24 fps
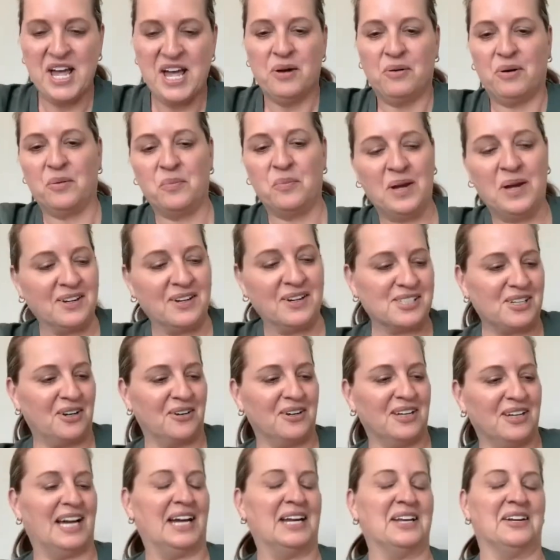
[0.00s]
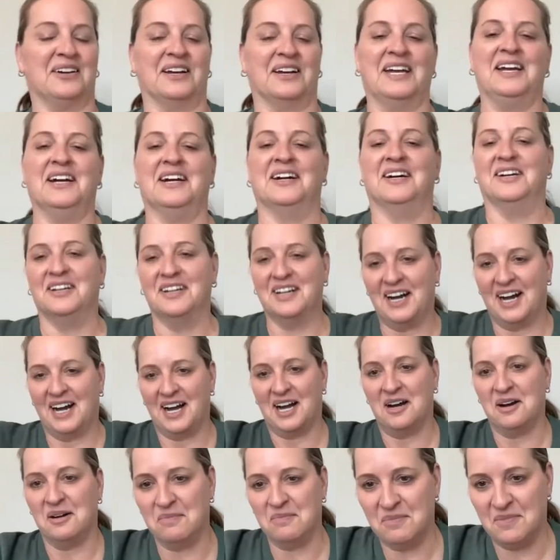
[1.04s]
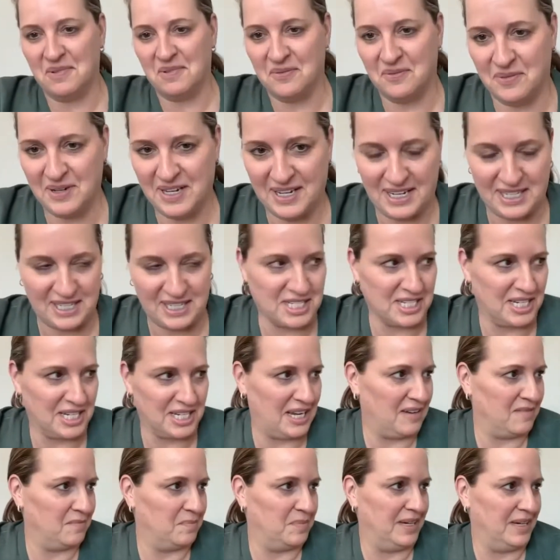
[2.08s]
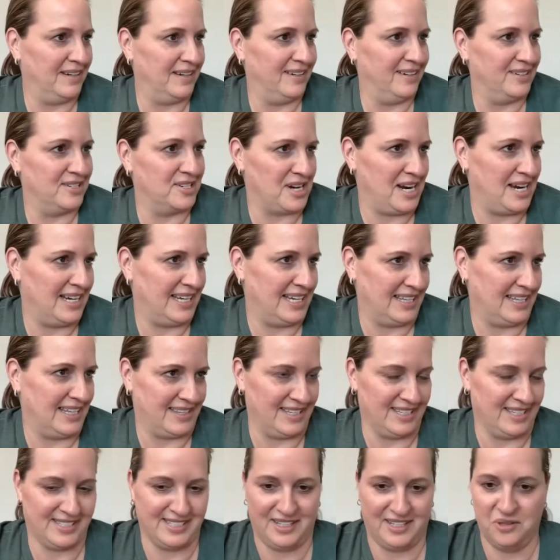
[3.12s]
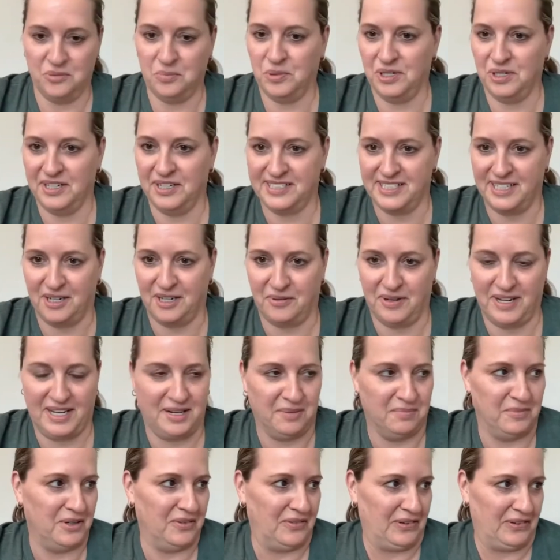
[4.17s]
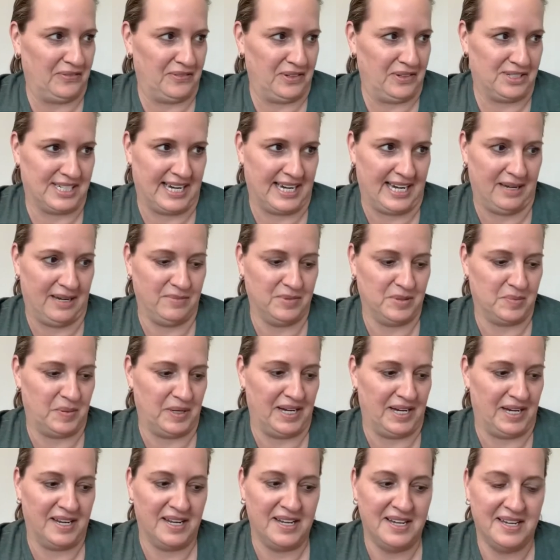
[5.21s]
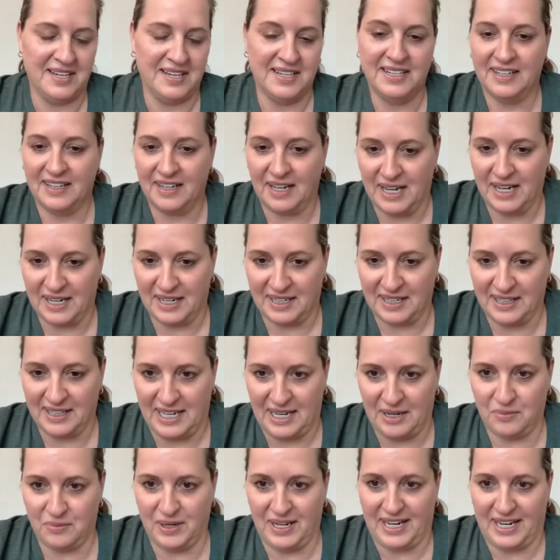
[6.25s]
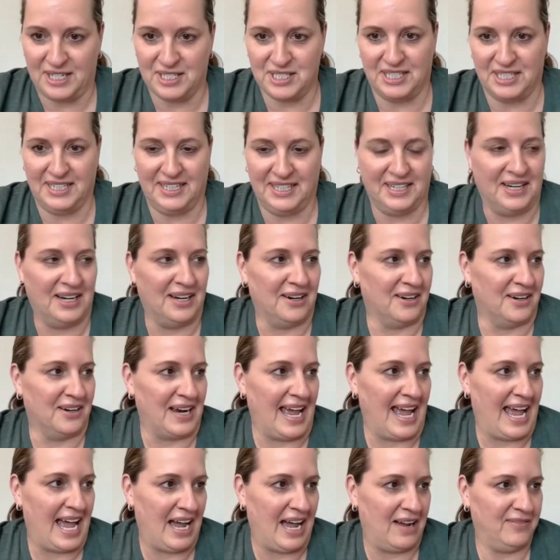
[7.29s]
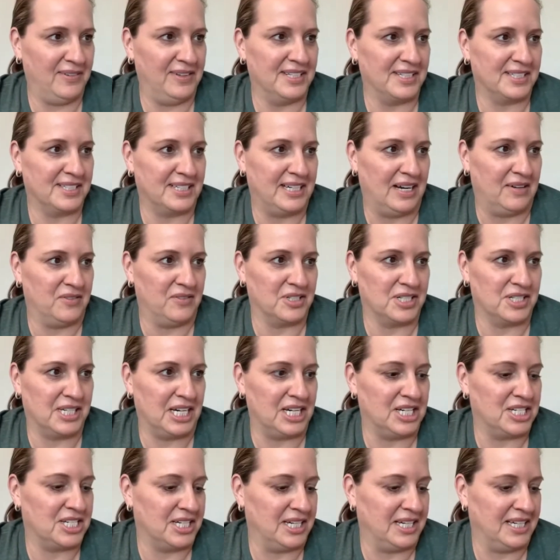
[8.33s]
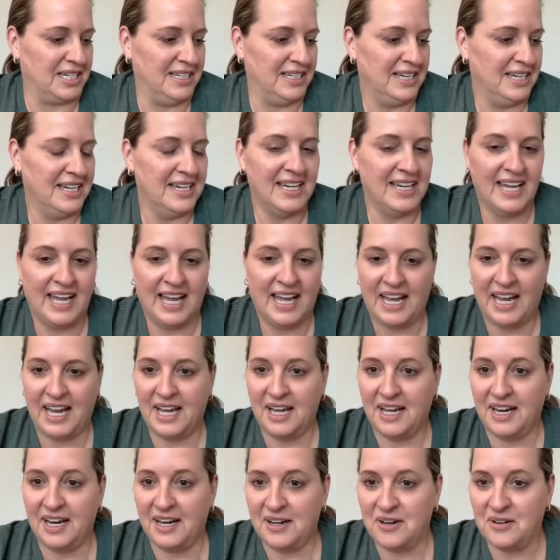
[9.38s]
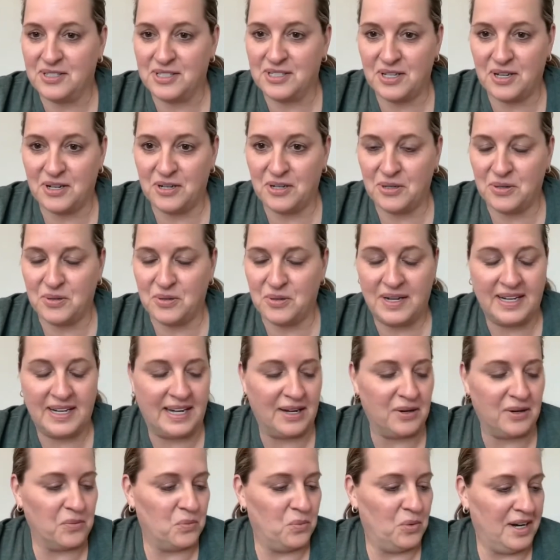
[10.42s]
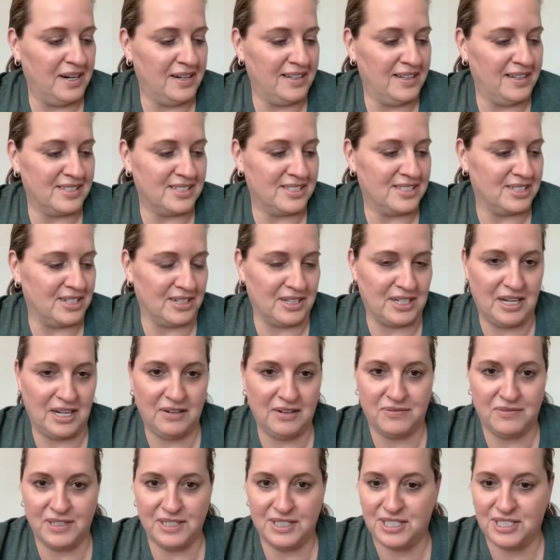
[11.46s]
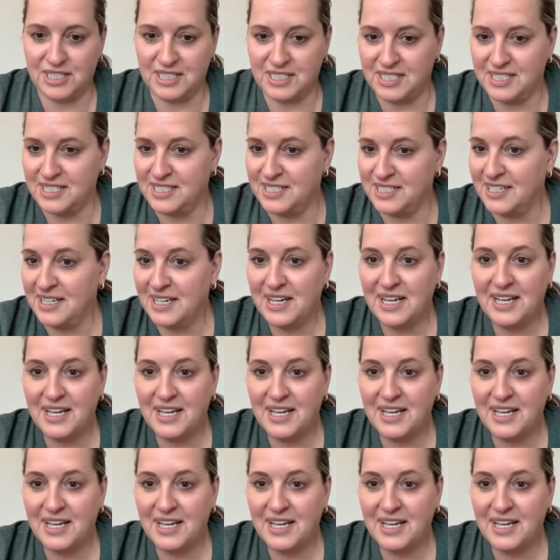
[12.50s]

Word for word: Well, we are so glad you're here. Um, we actually have been trying to get this on the books. I know we had to move it a few times, but uh, glad we actually are having this conversation. And so I want to start off with just